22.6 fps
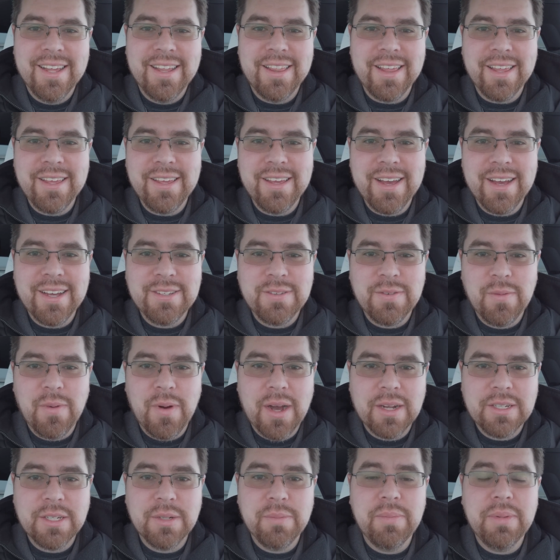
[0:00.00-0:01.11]
Thank you guys for
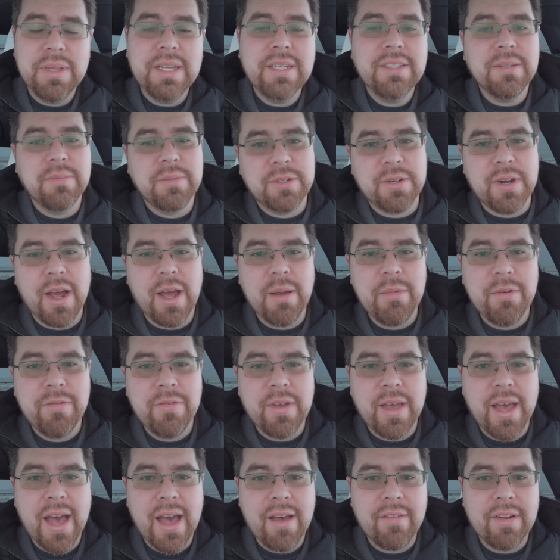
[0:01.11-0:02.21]
watching. Please subscribe if
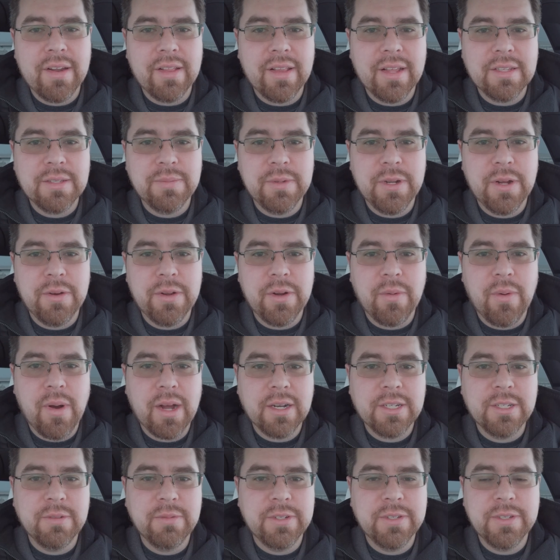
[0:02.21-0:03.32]
you haven't. It lets me know you're
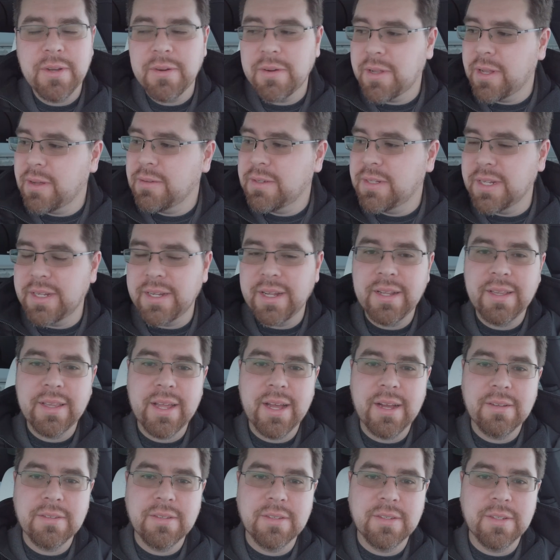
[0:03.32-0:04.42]
watching. We're so close to
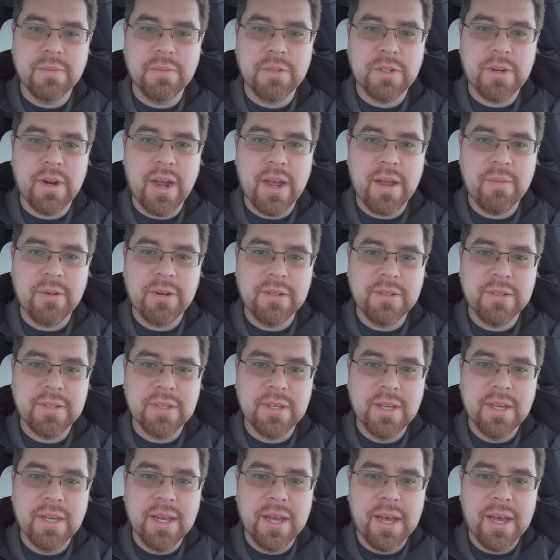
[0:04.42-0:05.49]
10,000 subscribers.